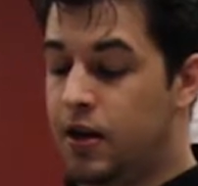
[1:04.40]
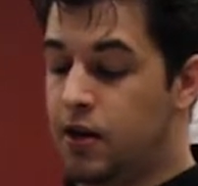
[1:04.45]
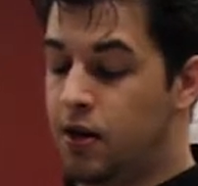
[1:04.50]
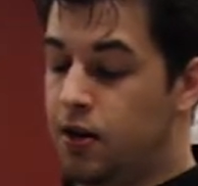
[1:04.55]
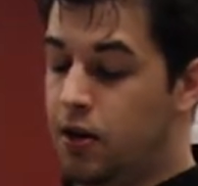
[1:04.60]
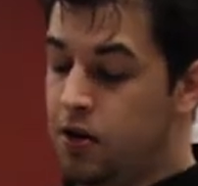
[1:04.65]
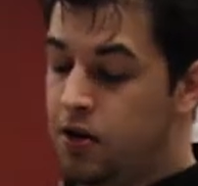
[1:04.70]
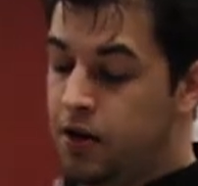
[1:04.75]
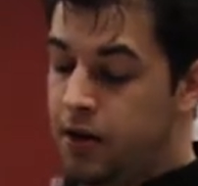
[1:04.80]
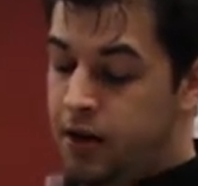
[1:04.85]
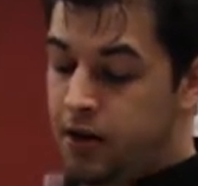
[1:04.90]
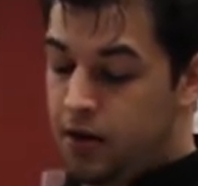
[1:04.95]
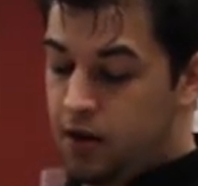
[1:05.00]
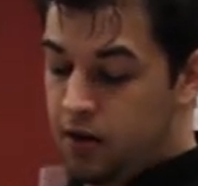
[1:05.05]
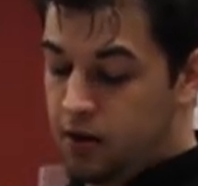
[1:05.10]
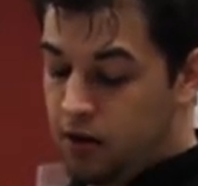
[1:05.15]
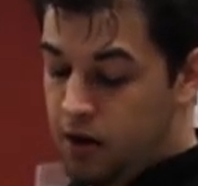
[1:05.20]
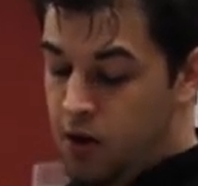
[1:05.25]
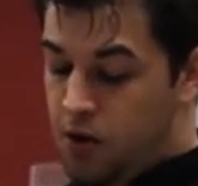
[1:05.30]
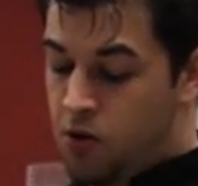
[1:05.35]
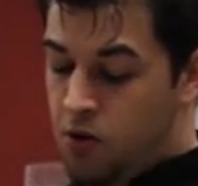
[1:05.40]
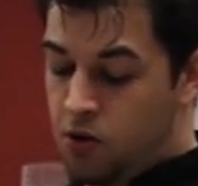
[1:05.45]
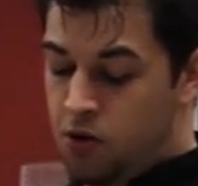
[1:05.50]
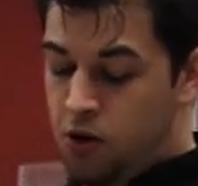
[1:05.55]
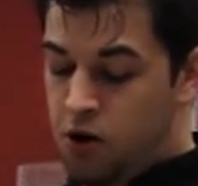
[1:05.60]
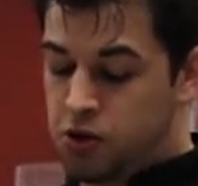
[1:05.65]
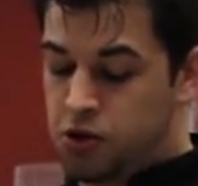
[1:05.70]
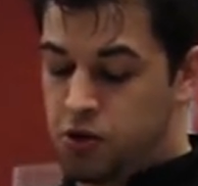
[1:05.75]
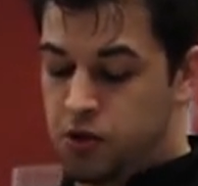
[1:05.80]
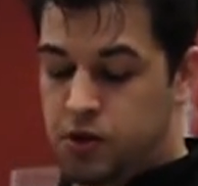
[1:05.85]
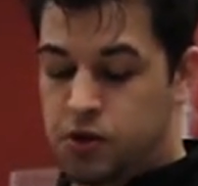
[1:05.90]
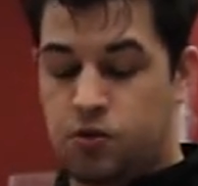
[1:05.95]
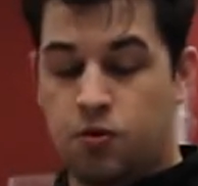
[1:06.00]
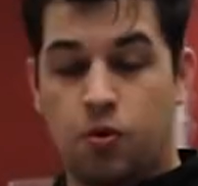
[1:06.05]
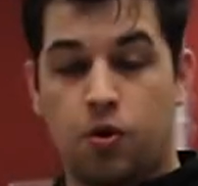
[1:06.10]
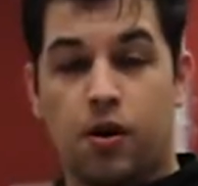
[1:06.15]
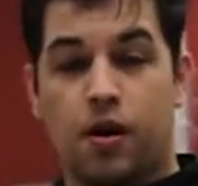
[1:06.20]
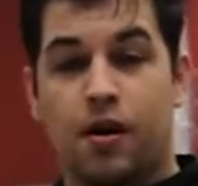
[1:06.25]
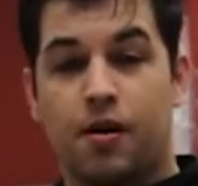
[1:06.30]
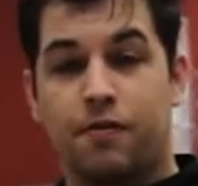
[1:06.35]
in your local grocery
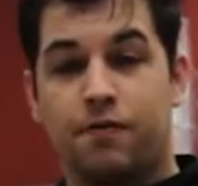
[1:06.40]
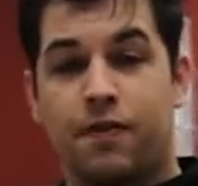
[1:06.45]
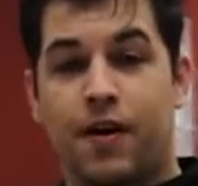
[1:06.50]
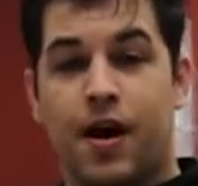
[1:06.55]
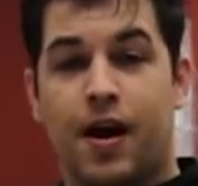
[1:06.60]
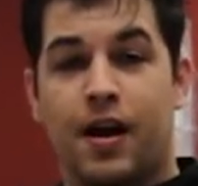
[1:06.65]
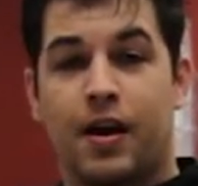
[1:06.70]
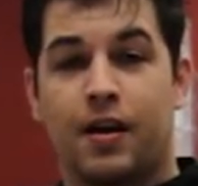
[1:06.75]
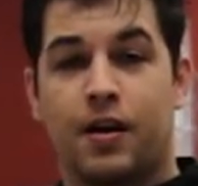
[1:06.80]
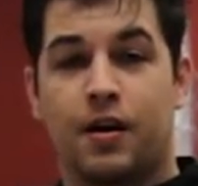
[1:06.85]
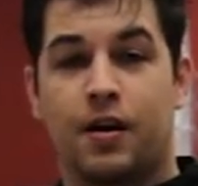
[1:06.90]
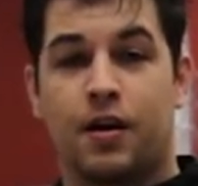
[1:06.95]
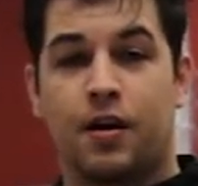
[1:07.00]
store, find